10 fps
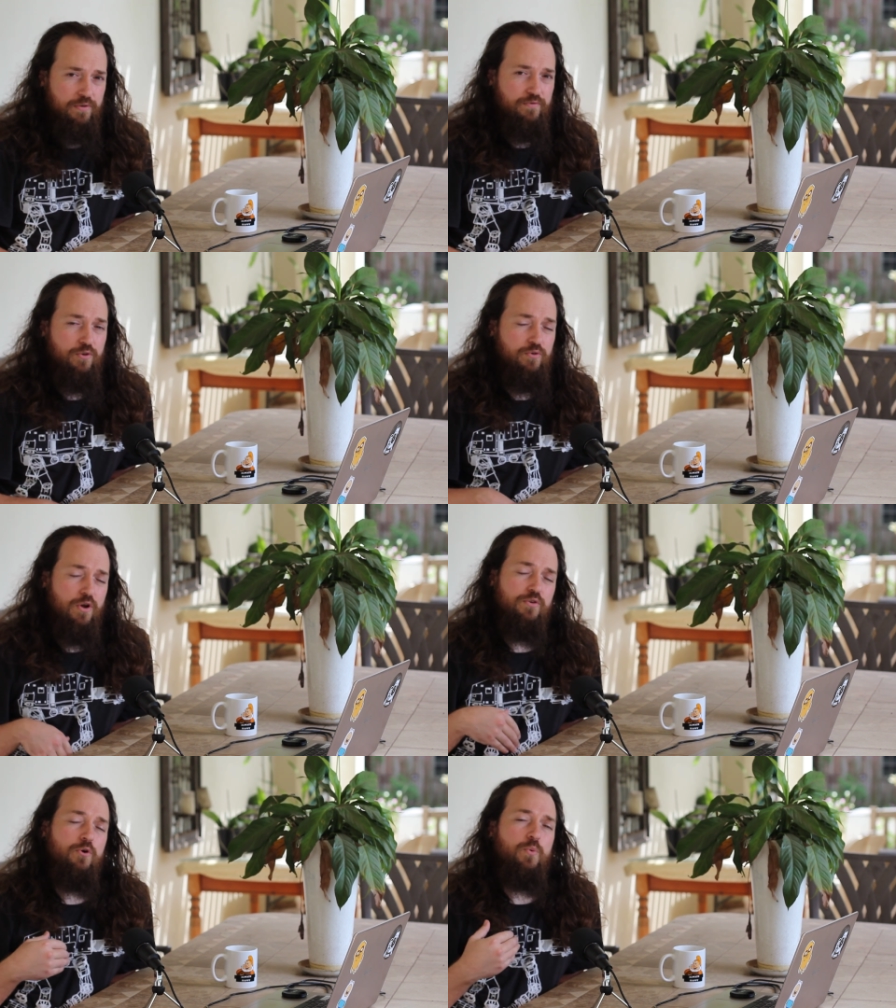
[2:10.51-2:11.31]
If you
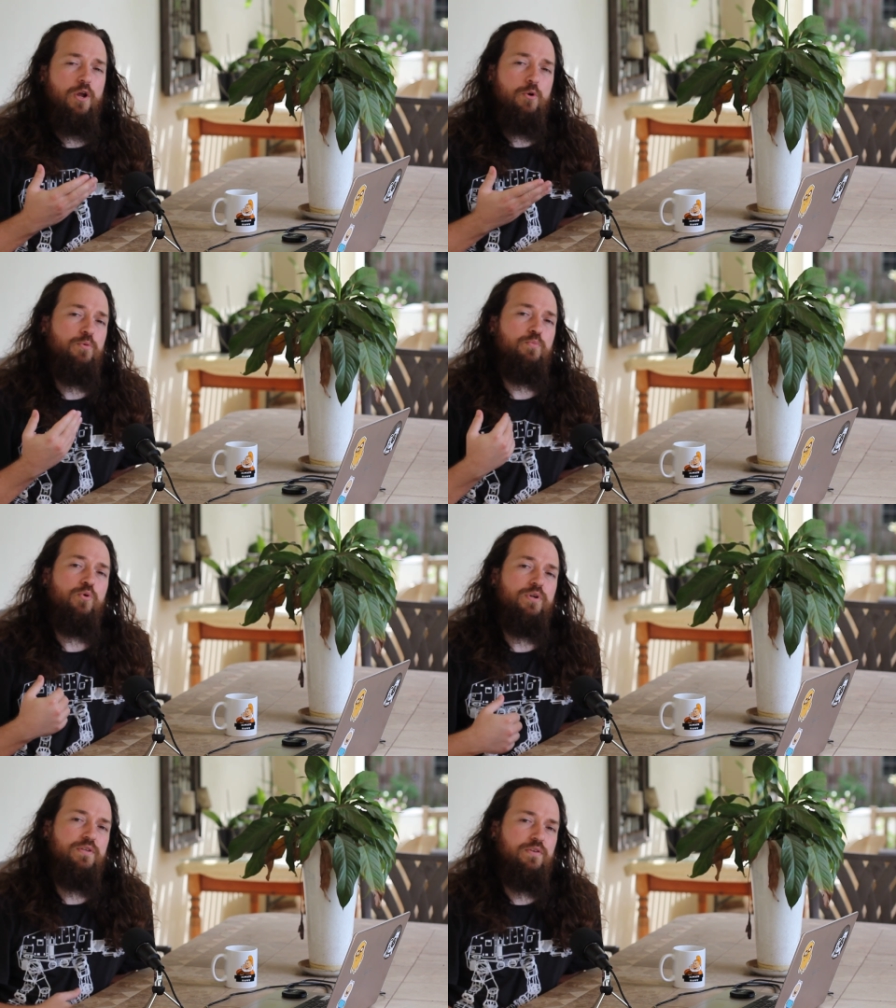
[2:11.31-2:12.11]
don't know what
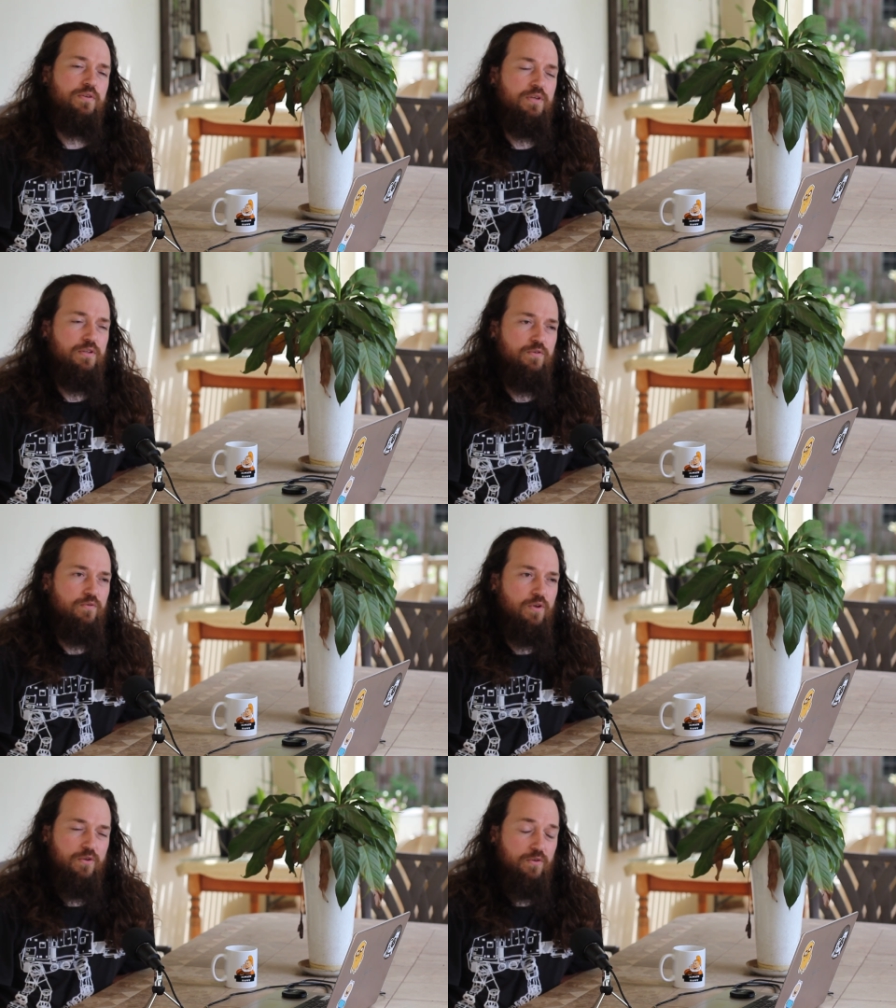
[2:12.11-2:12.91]
OpenBoard is, it's,
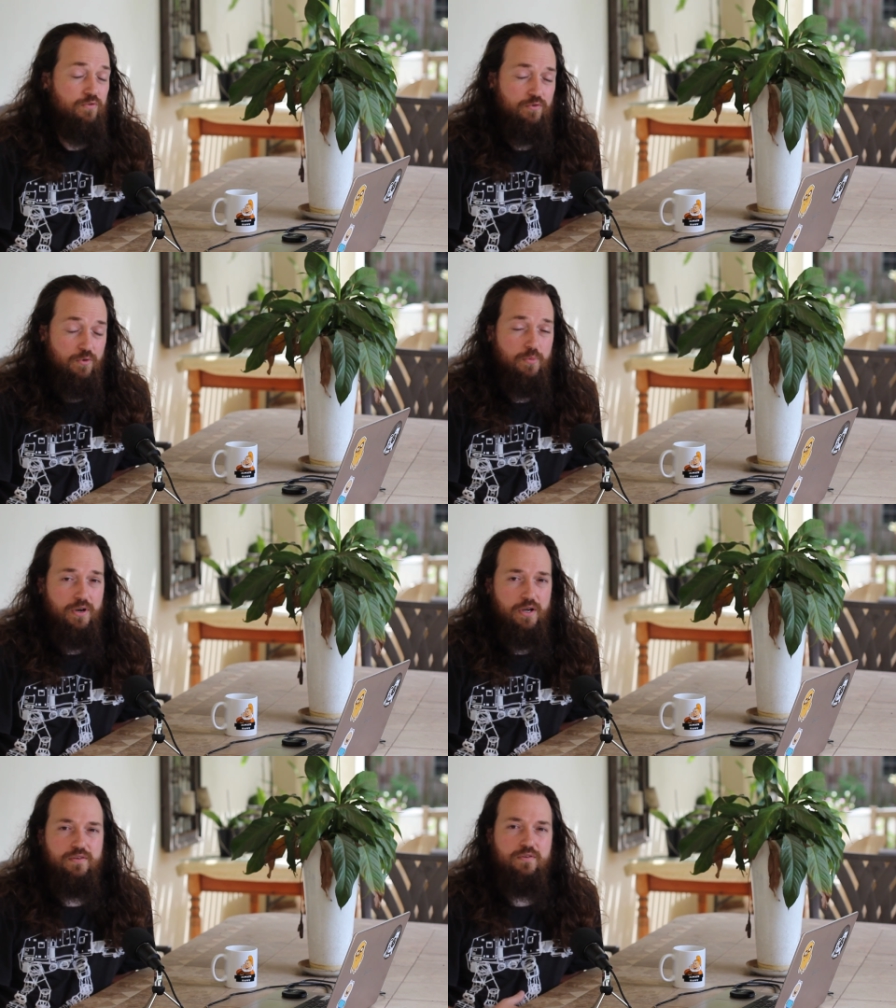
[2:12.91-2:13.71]
it's super
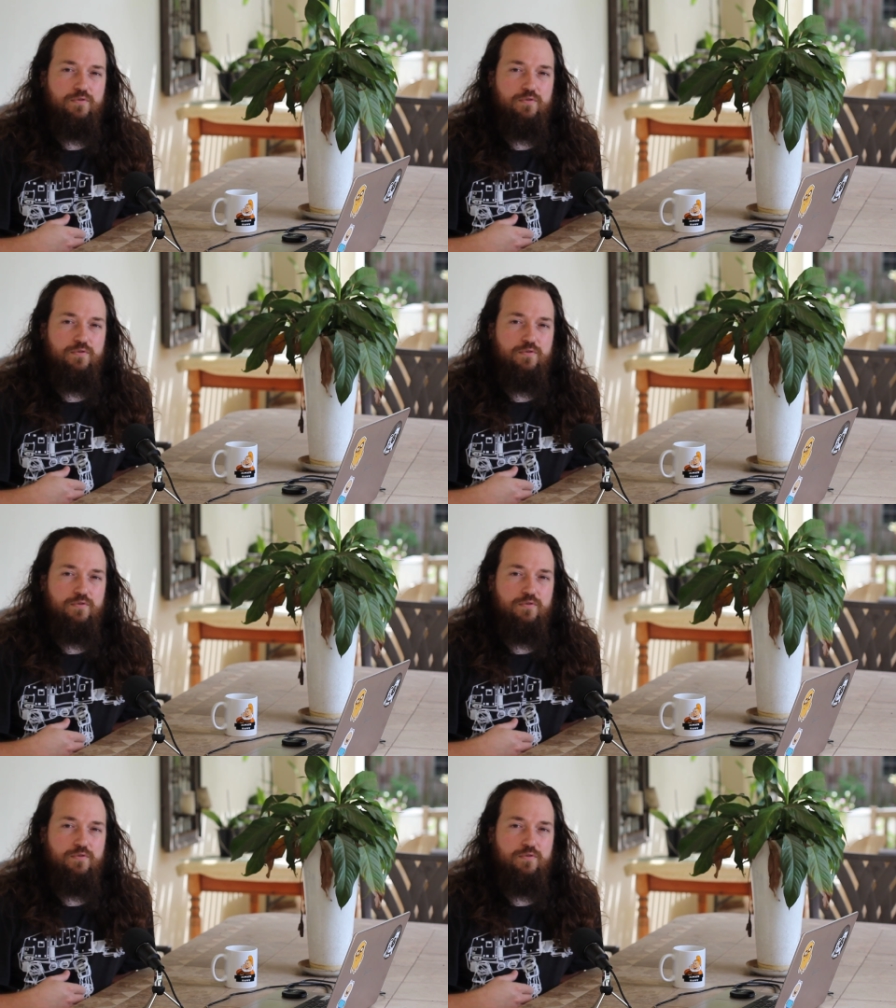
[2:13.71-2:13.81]
nice.